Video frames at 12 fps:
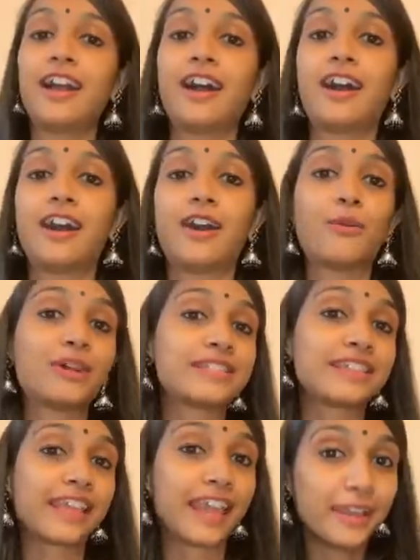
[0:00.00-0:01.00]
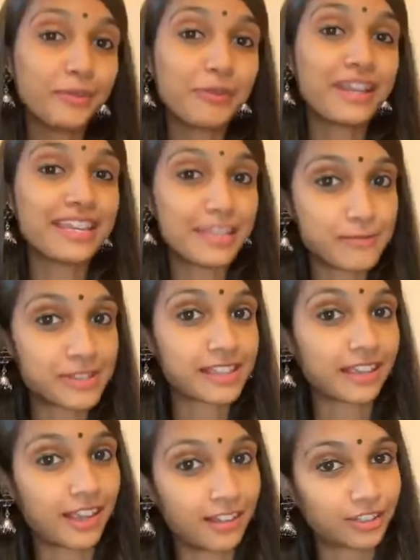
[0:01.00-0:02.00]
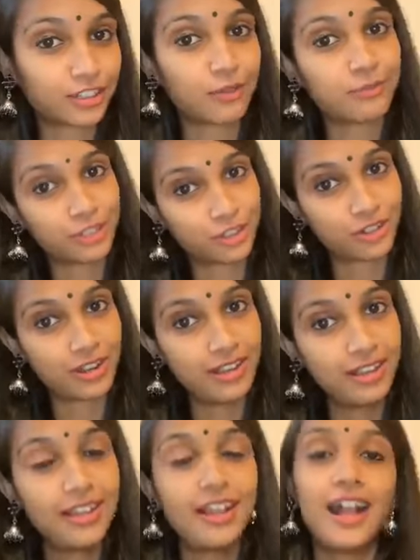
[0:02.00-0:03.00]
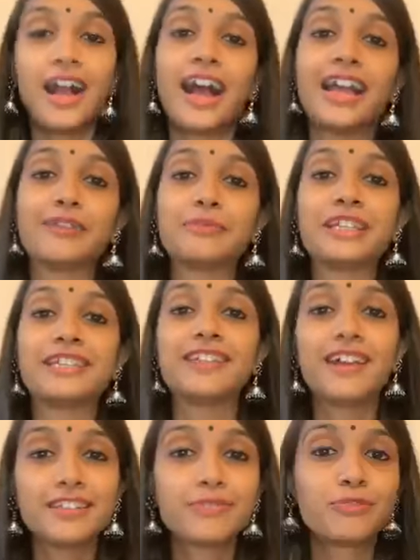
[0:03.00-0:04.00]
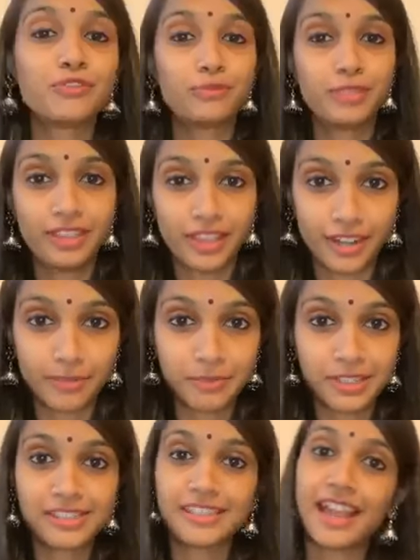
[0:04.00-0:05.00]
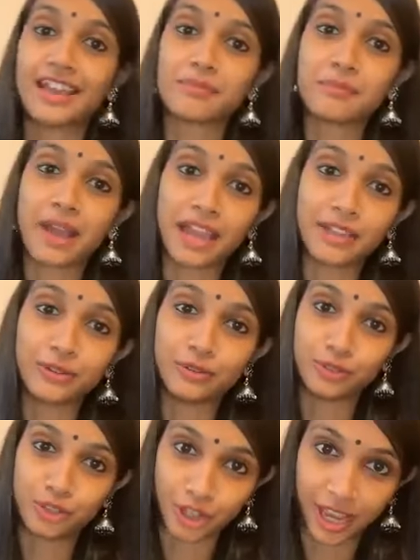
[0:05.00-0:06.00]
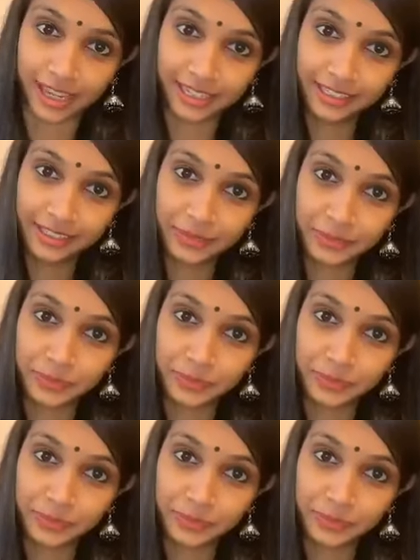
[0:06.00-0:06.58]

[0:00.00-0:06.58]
Once again, my name is Akanksha Mishra. I am a dance movement therapist at My Whole Child.